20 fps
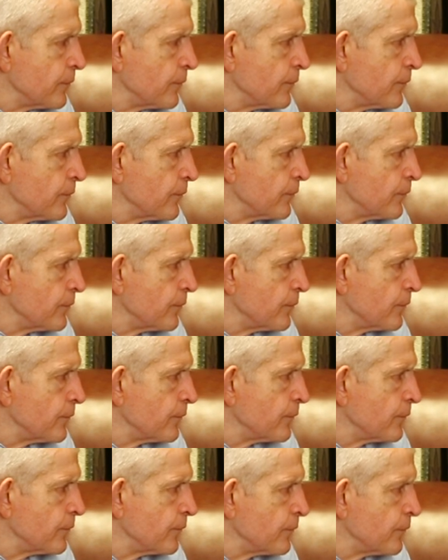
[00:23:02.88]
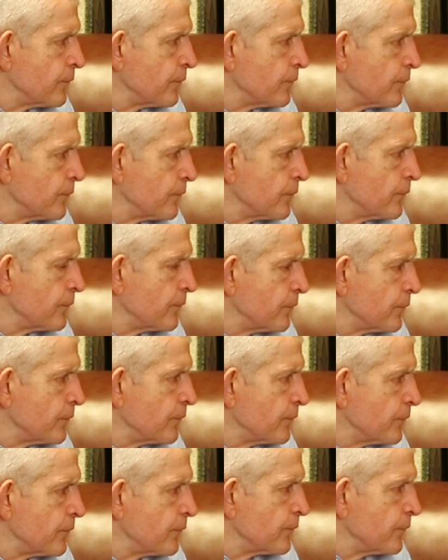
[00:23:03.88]

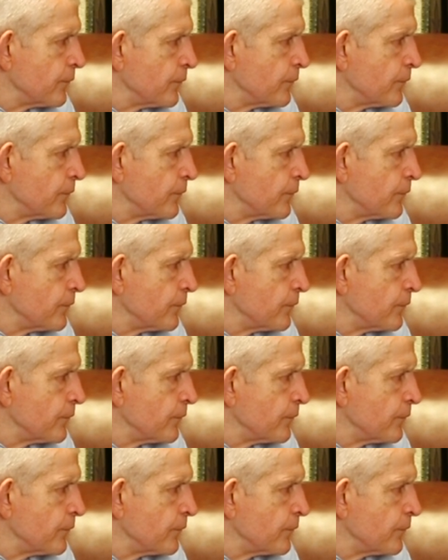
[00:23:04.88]
This person isn't speaking.